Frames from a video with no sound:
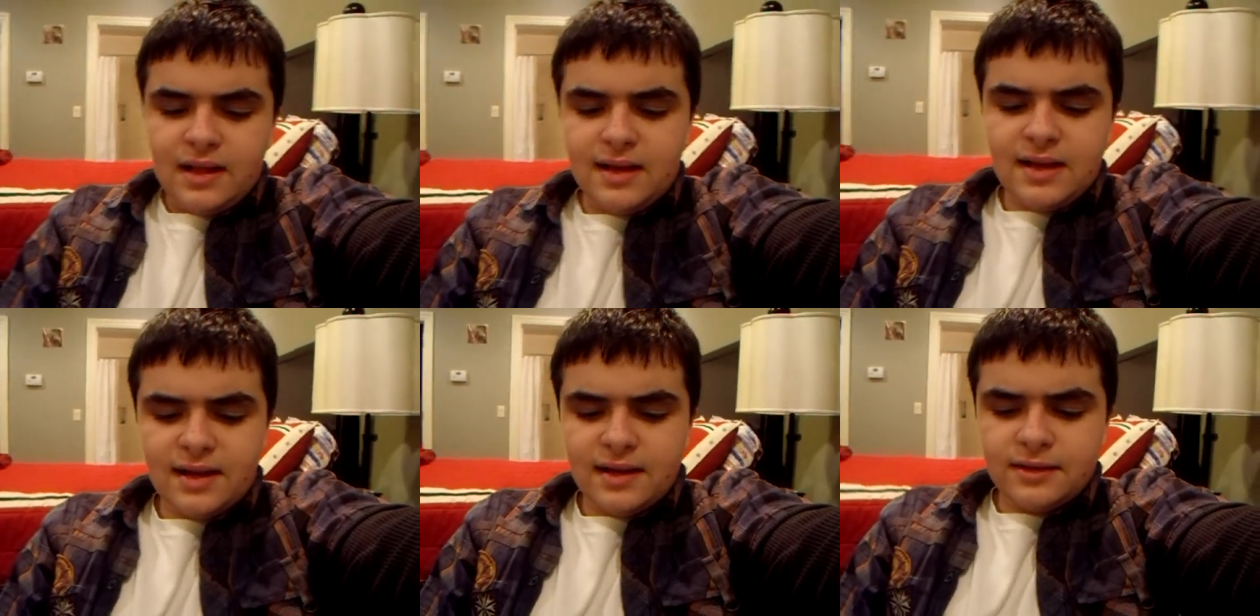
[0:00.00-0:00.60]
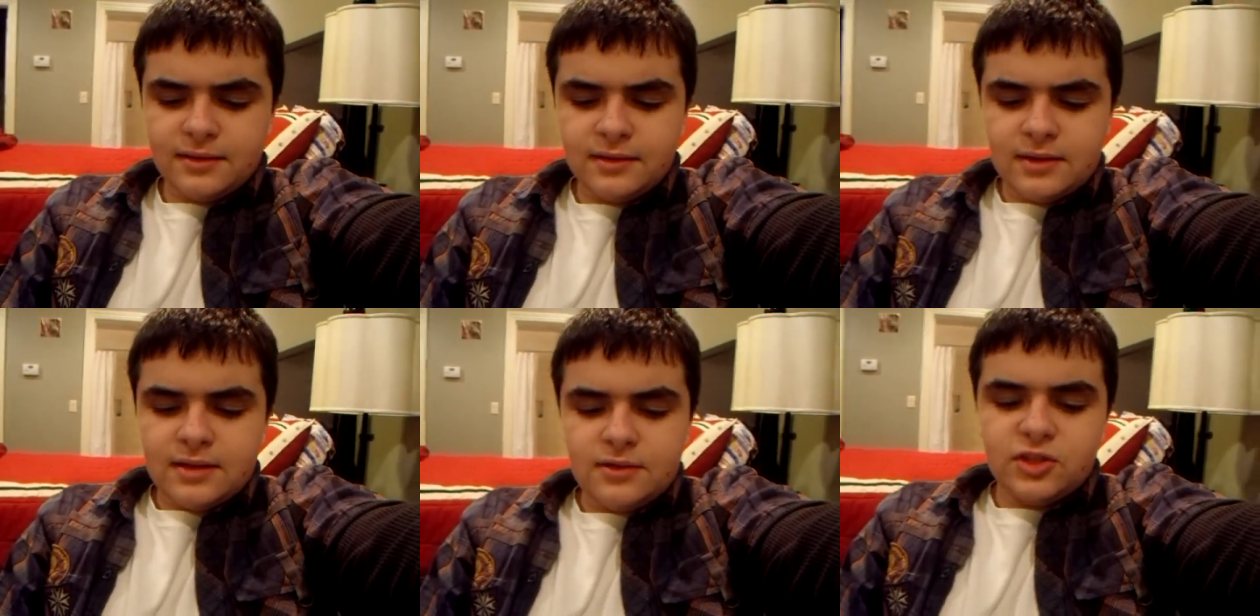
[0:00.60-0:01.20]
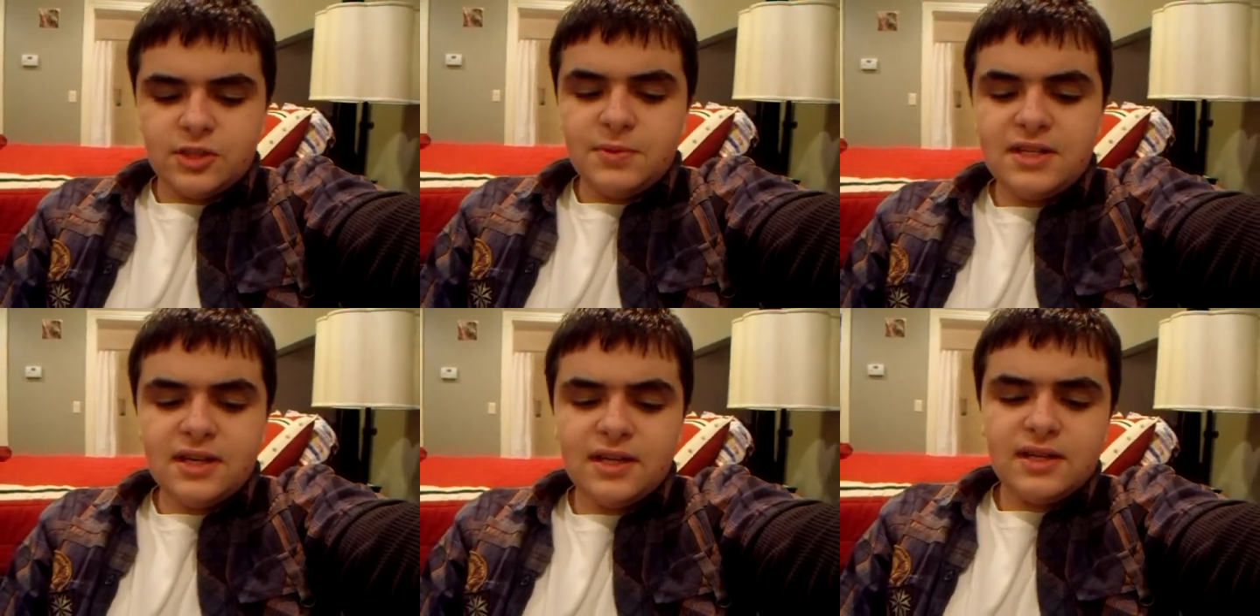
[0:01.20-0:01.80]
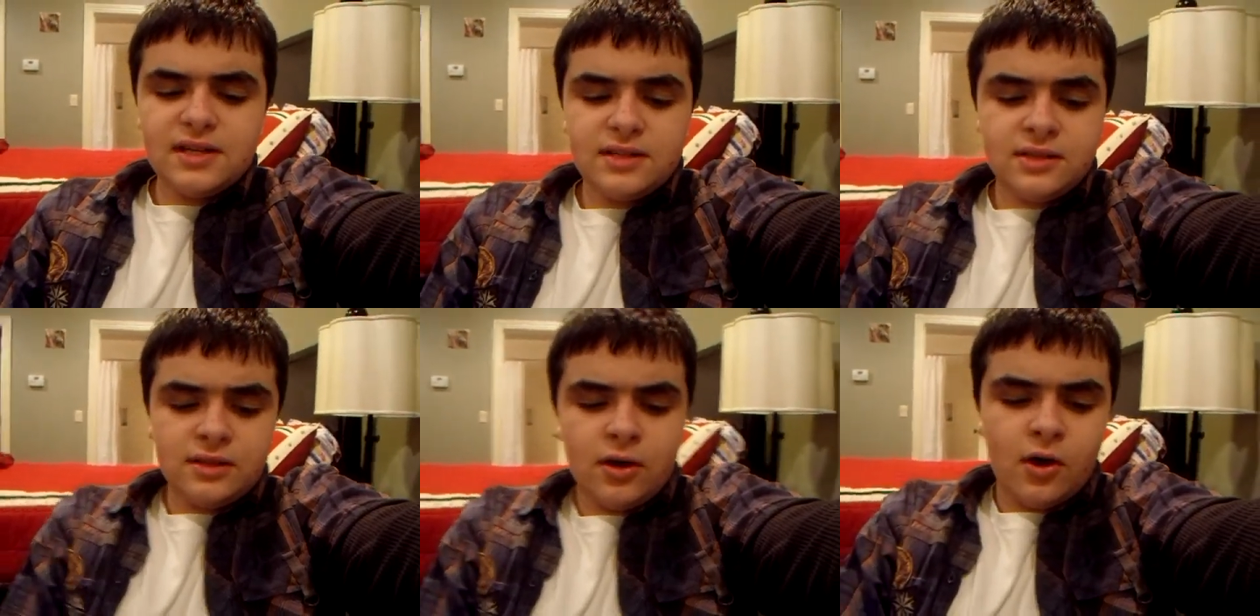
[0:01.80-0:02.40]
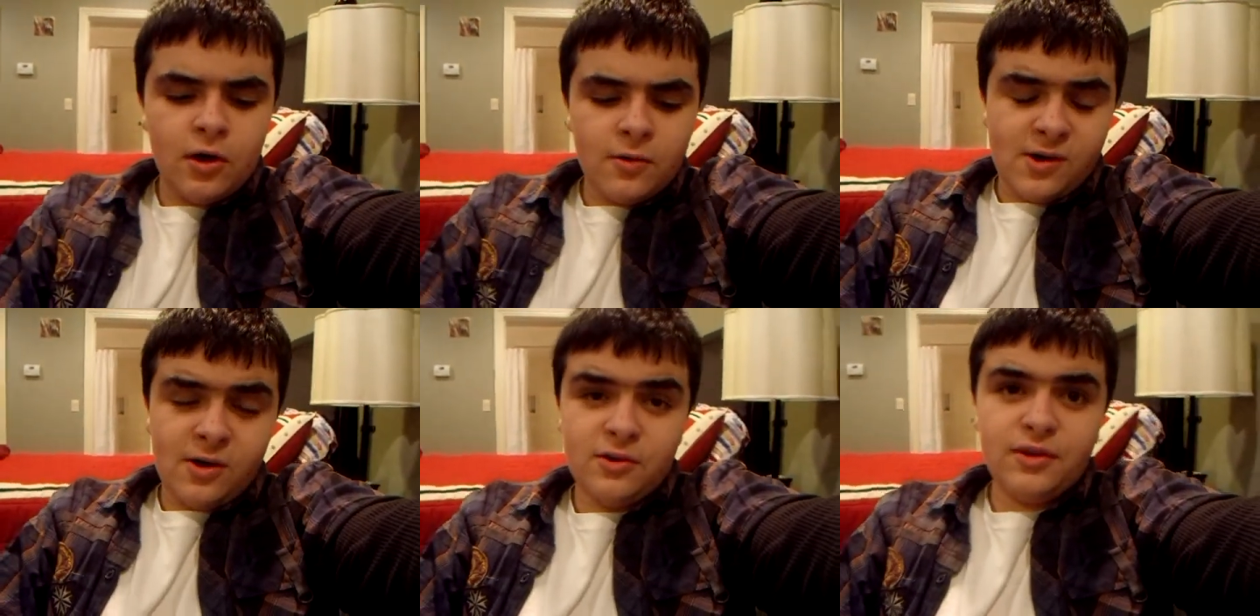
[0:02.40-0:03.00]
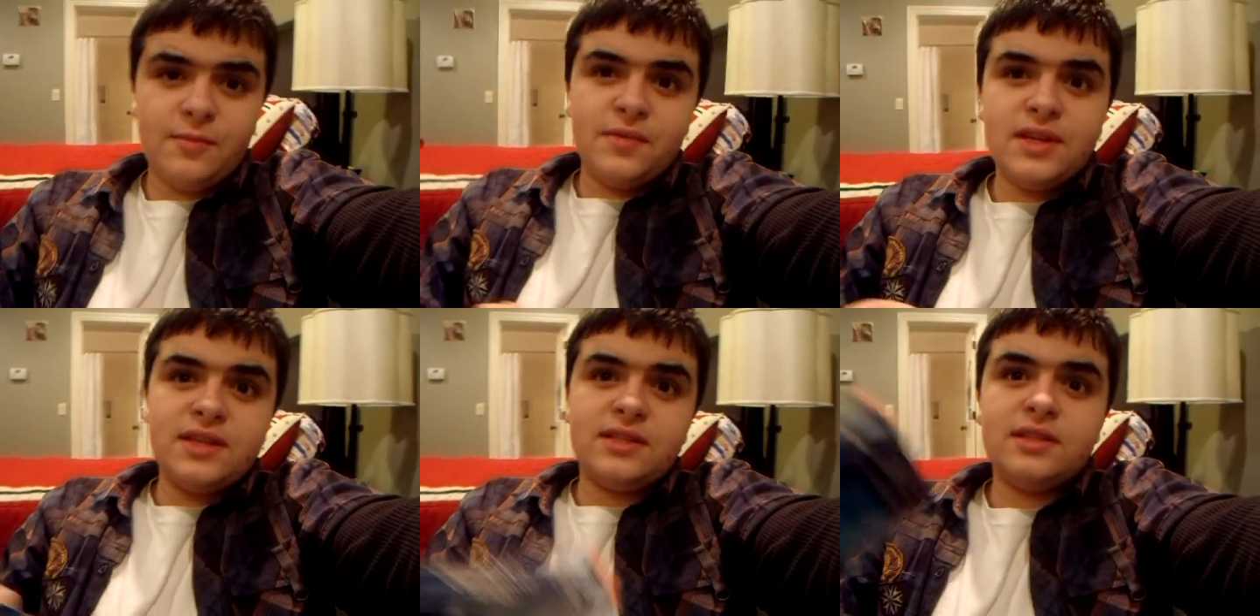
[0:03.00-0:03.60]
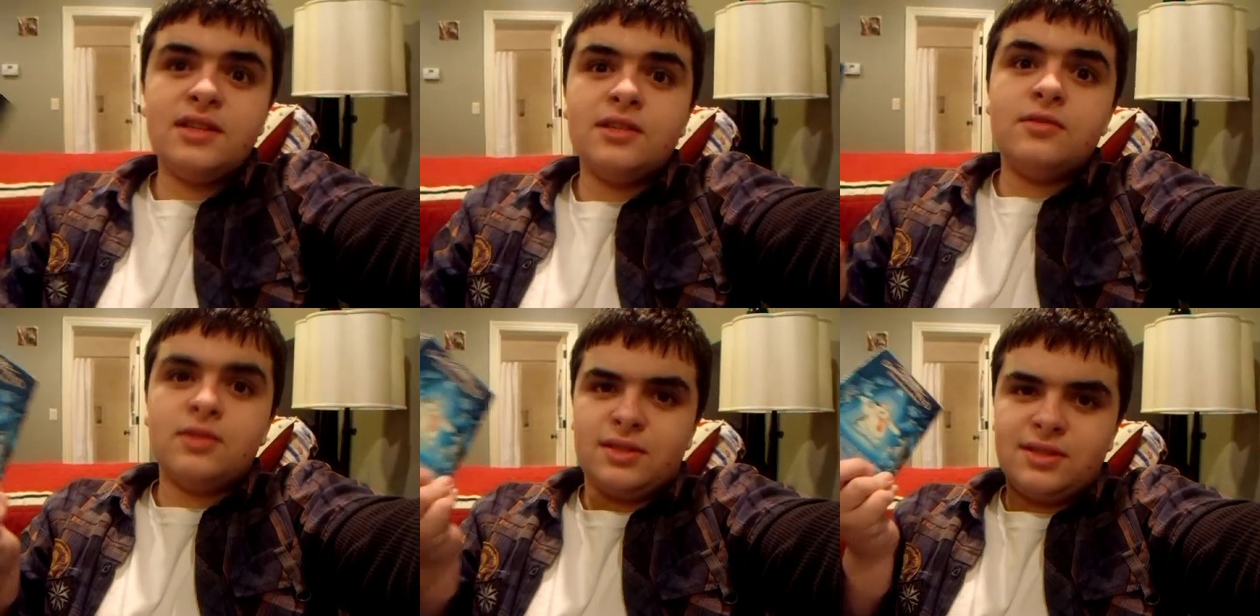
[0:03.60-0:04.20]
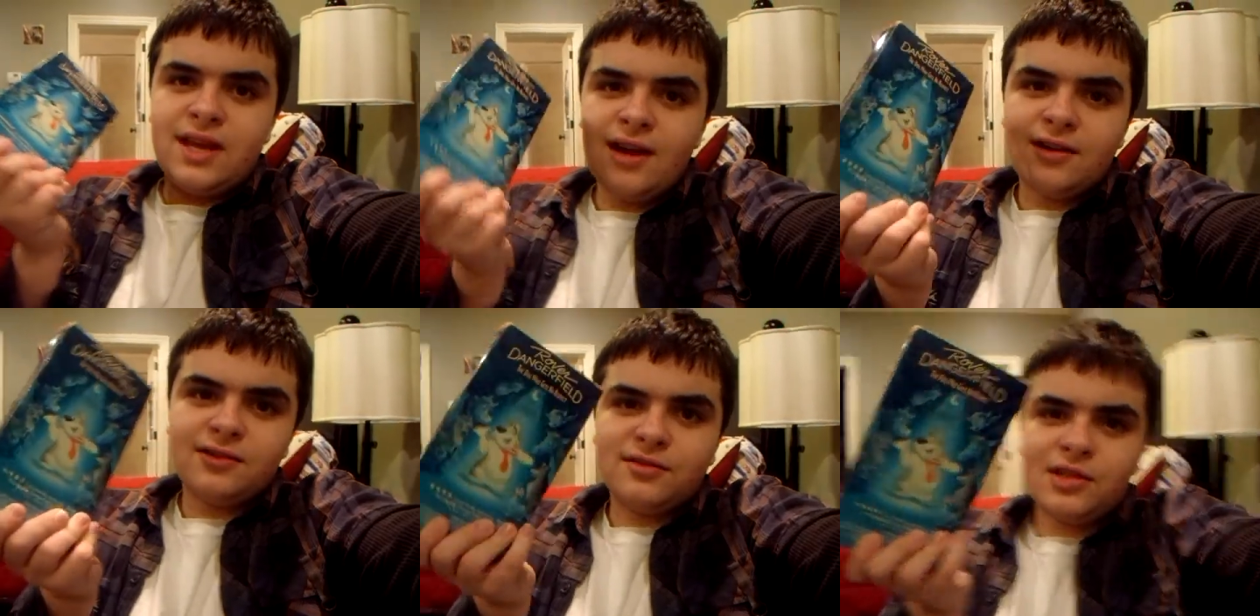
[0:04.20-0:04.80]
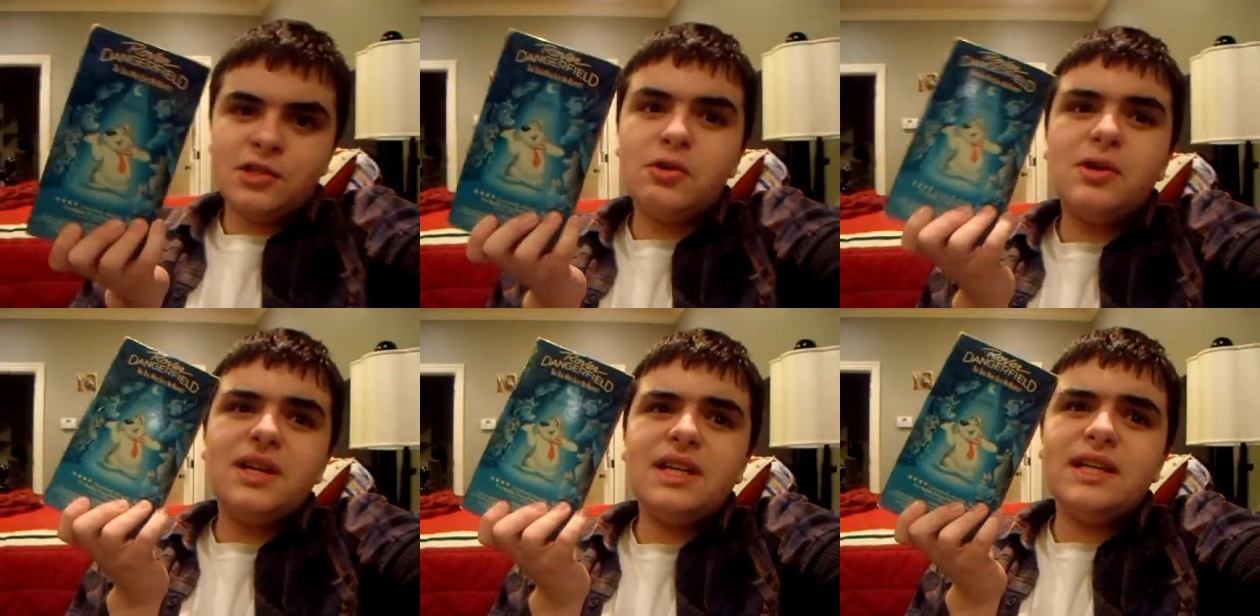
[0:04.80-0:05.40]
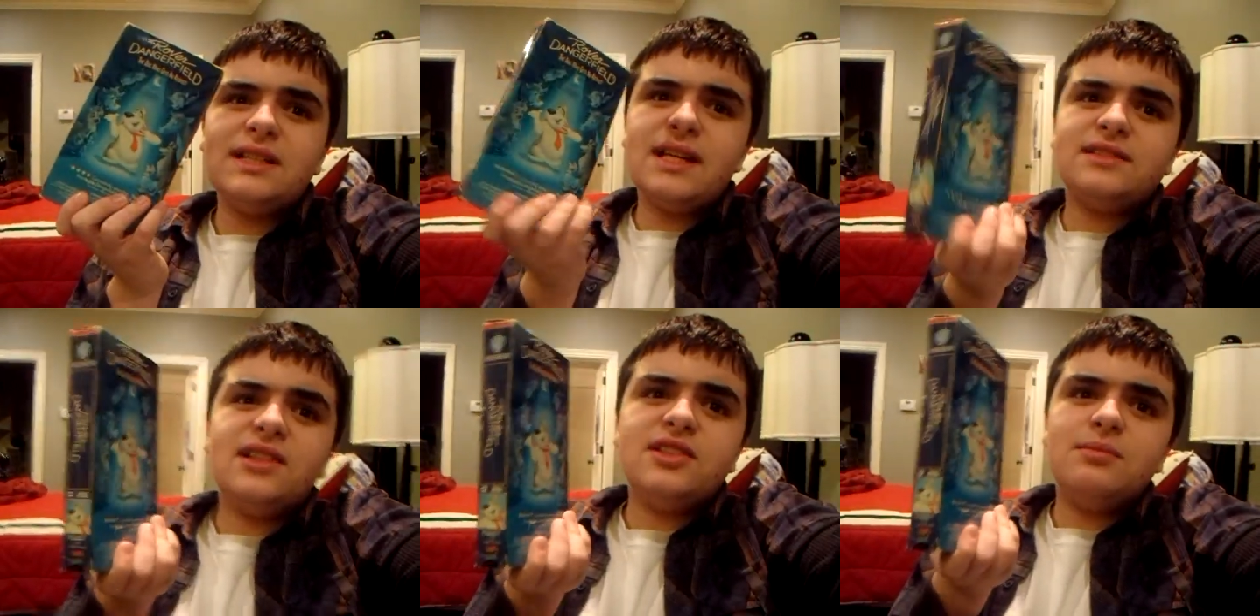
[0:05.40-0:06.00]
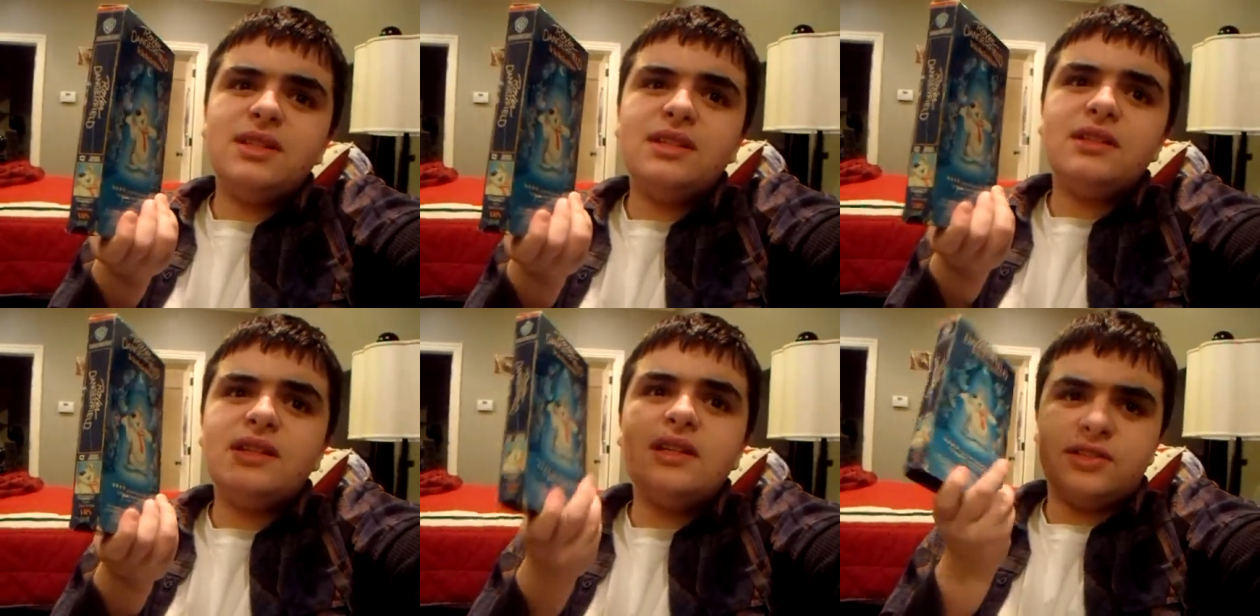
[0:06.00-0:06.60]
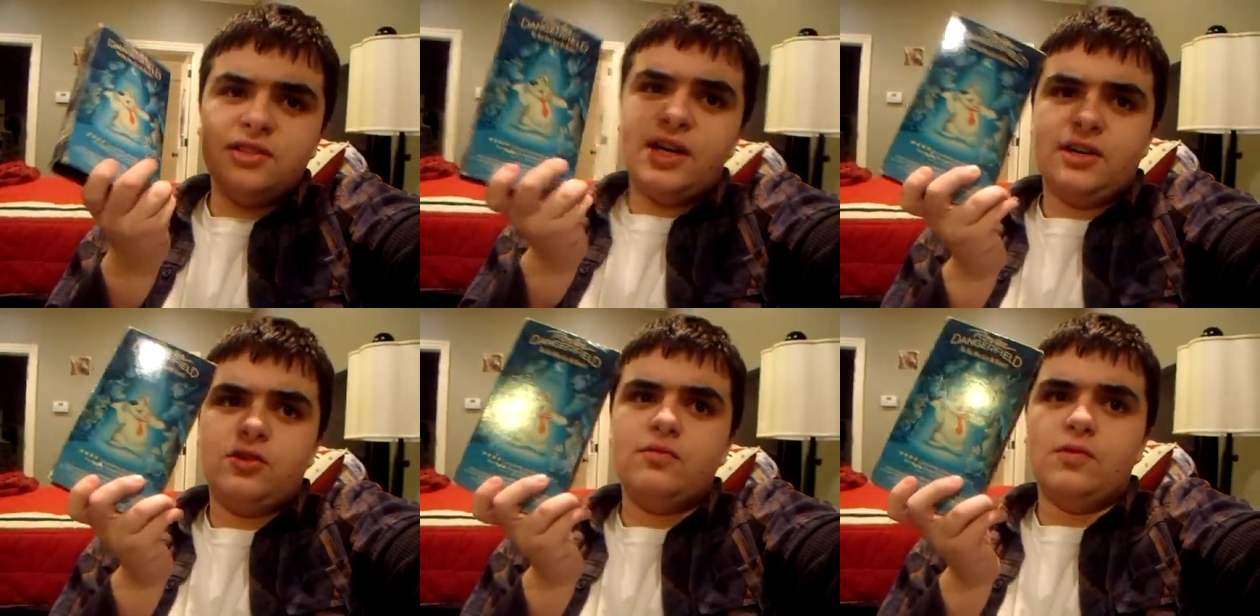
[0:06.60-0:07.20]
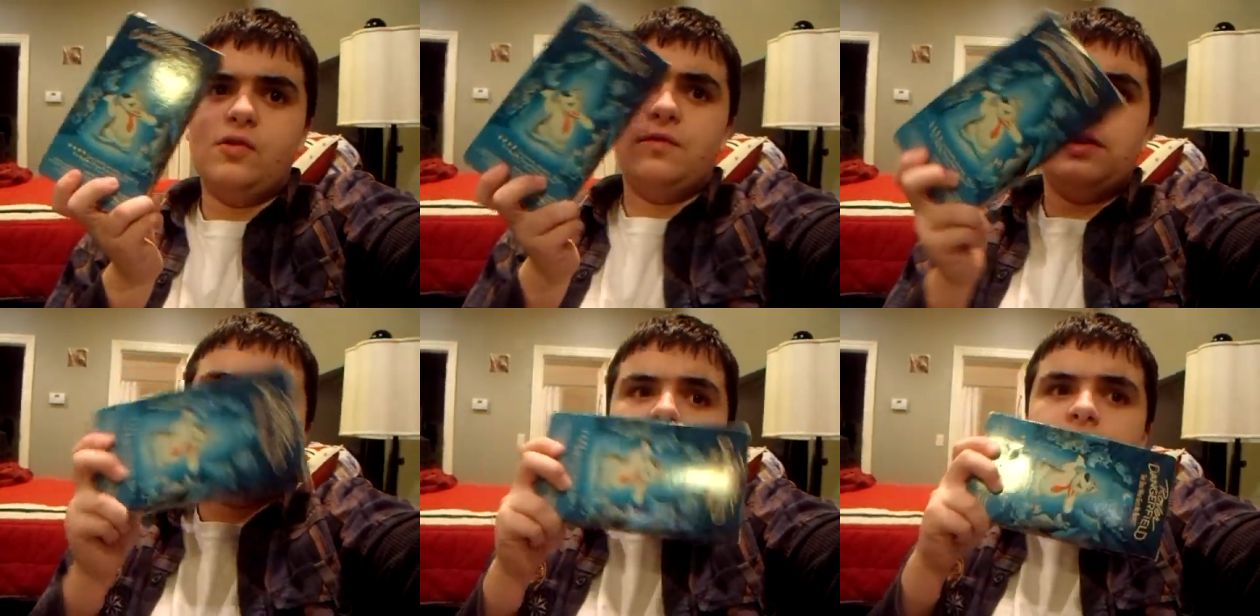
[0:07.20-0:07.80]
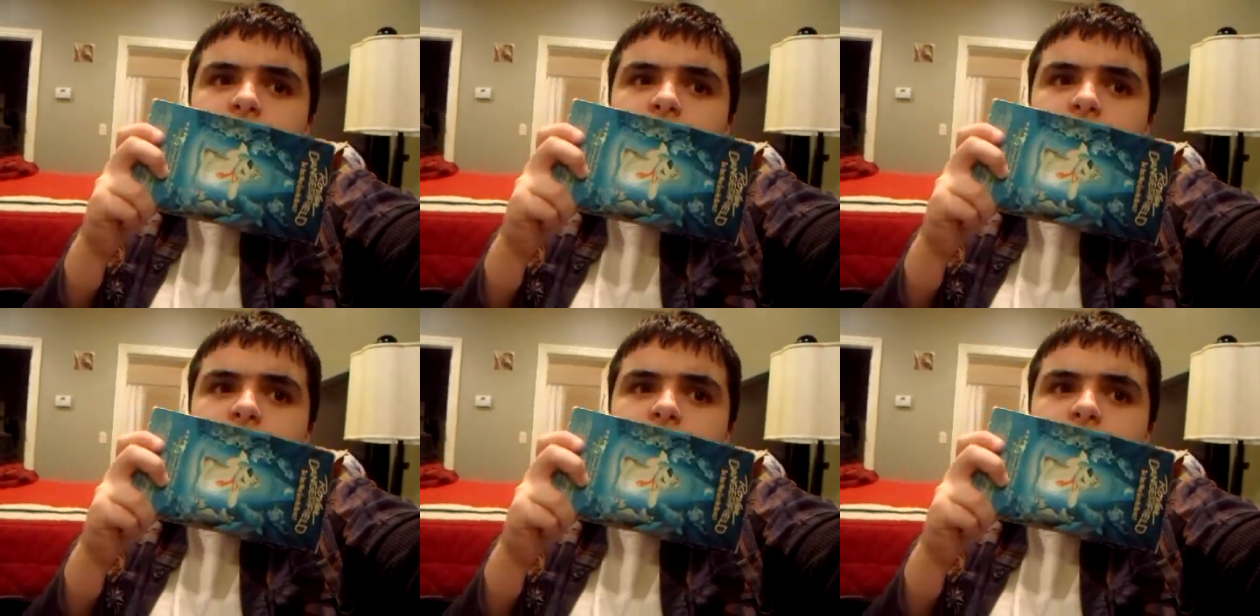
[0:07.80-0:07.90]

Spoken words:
and just because all of this character's annoying, that doesn't mean it's not a good movie or the